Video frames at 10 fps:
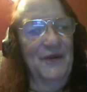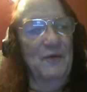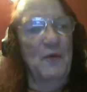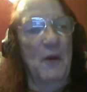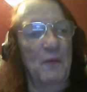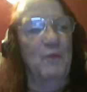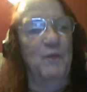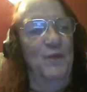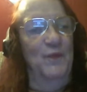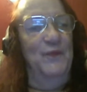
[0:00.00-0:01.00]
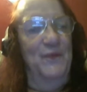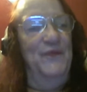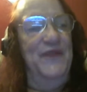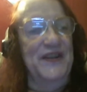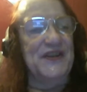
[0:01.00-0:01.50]
Well,
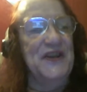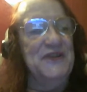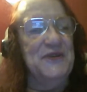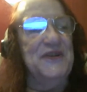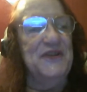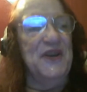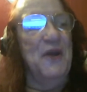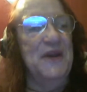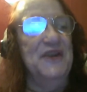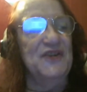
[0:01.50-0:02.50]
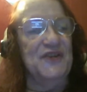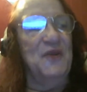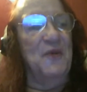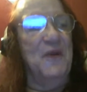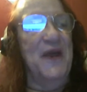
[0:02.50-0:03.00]
this country is going
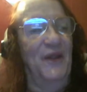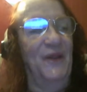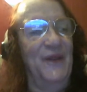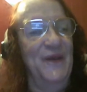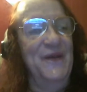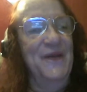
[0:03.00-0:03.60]
so well,